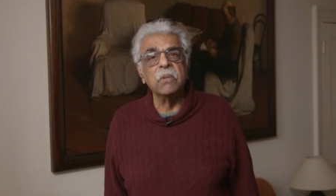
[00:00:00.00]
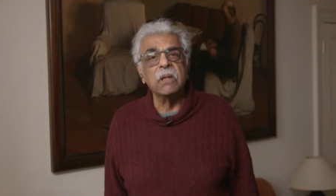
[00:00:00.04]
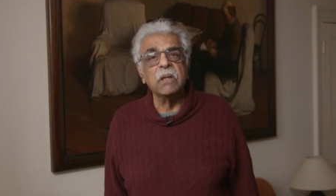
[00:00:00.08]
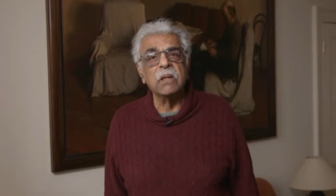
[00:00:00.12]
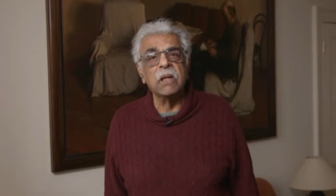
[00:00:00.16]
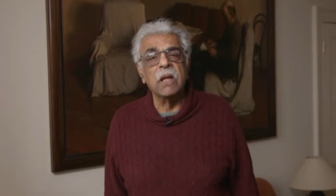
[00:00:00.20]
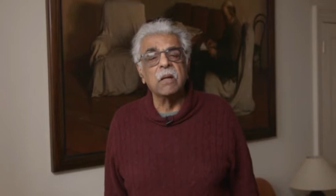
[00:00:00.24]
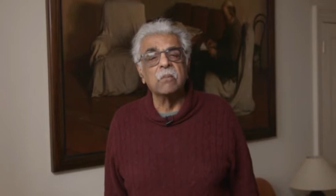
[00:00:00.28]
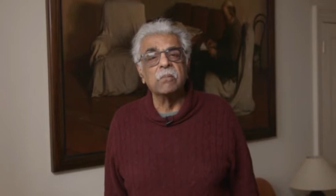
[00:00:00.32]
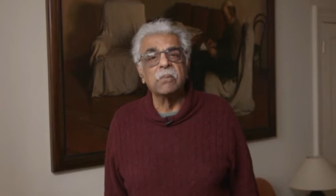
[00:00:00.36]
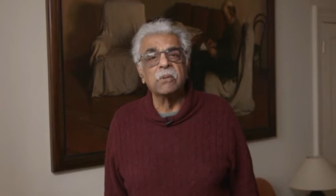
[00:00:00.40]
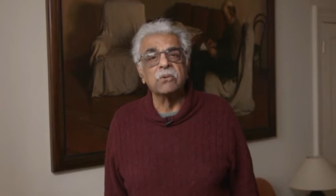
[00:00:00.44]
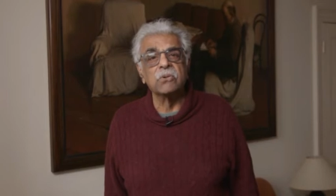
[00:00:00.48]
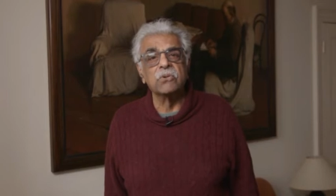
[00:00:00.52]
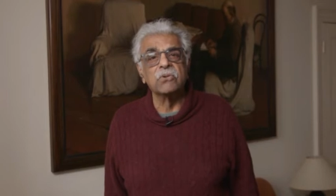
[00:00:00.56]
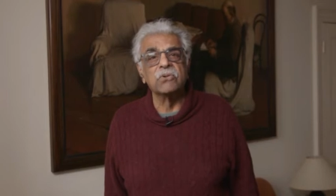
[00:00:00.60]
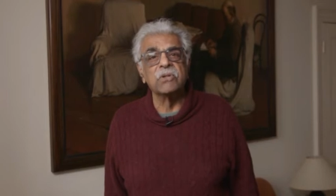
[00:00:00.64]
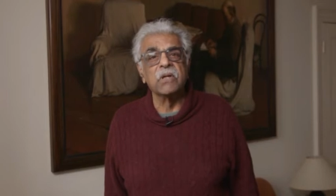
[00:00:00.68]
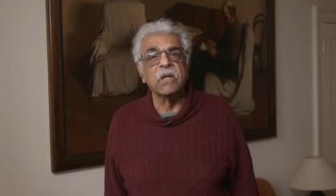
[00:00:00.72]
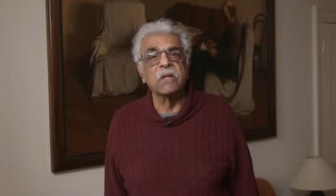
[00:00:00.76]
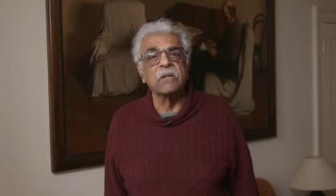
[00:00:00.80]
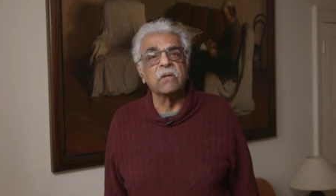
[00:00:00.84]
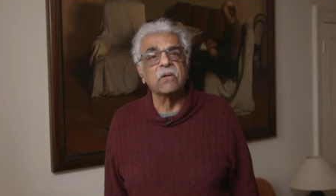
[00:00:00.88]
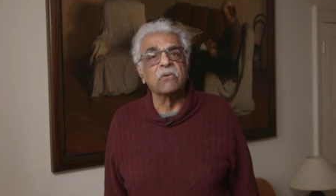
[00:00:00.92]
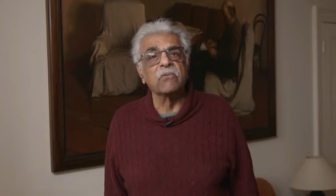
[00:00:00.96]
been able to
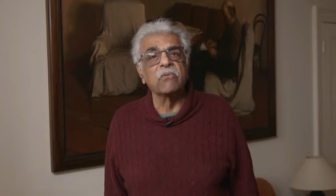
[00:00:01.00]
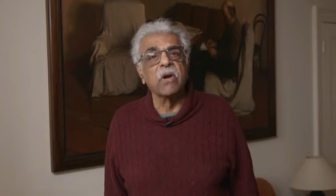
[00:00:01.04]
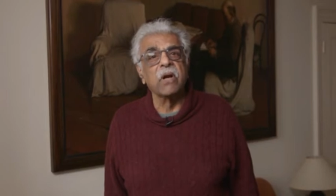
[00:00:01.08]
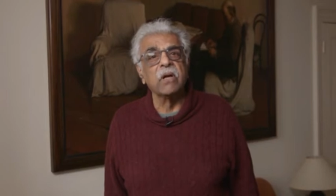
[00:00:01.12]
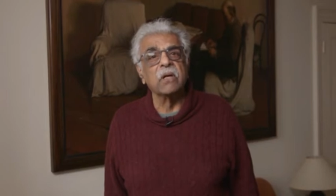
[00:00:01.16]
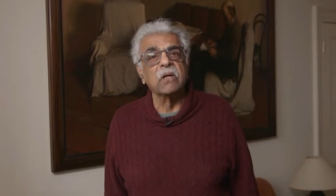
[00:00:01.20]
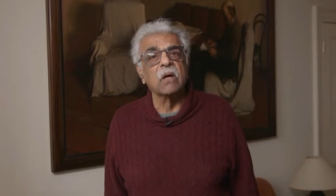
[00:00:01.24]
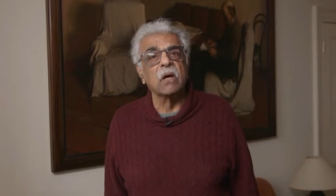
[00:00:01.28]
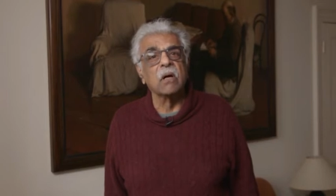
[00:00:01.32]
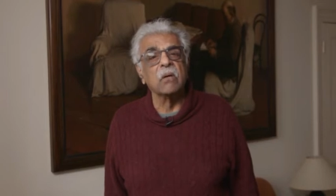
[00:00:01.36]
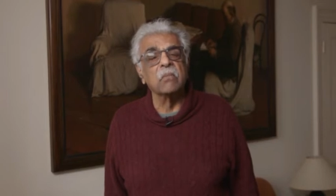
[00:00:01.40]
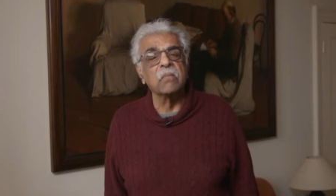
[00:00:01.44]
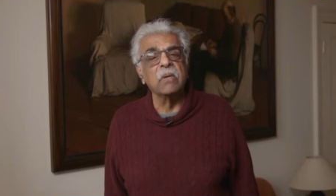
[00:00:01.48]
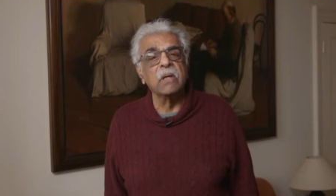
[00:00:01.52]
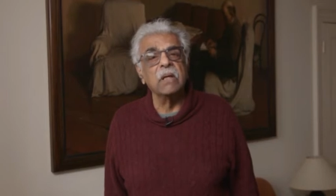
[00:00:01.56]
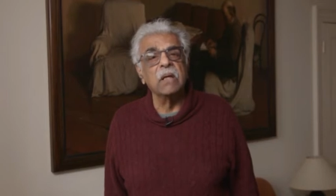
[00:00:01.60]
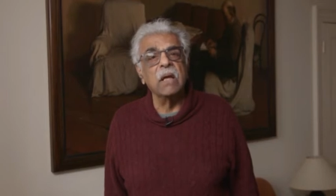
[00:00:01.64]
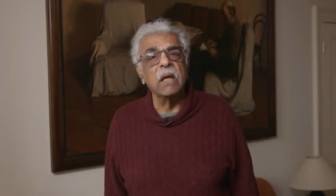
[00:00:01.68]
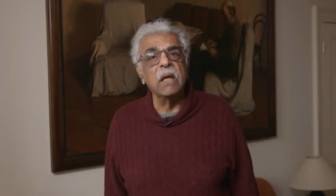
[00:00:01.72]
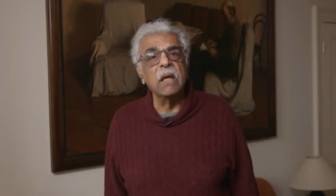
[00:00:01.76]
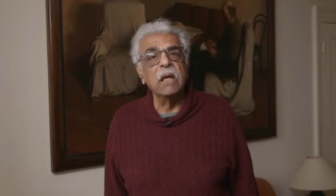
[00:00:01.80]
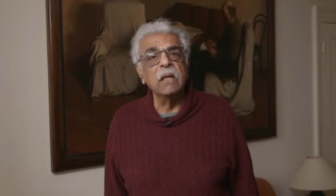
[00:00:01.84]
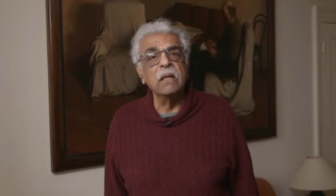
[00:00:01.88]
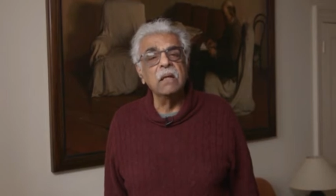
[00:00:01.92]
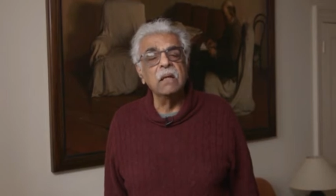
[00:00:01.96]
send the Red Army
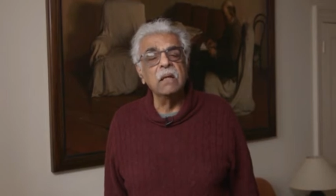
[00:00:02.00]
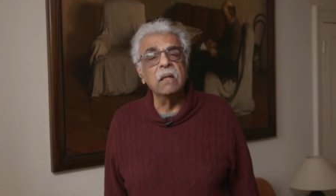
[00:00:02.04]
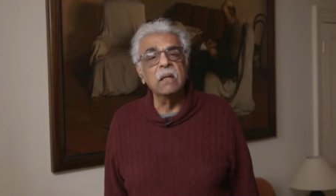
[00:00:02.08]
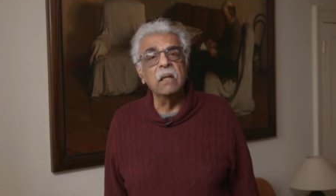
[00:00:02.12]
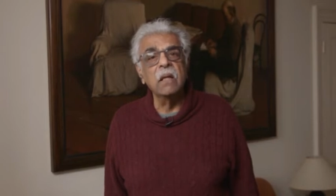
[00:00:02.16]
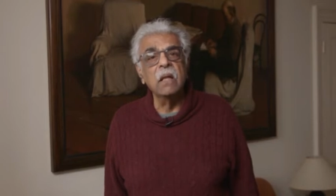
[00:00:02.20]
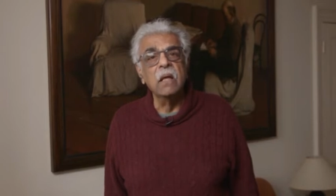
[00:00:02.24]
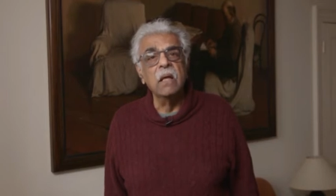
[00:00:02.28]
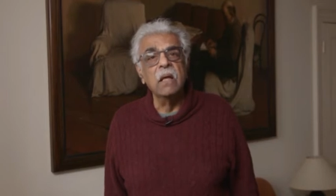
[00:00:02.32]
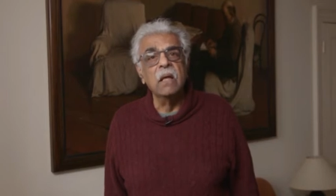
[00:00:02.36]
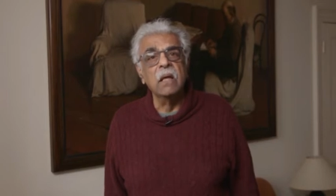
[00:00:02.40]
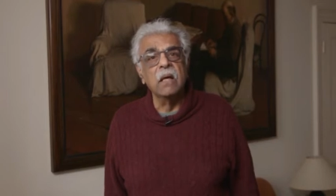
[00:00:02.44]
in,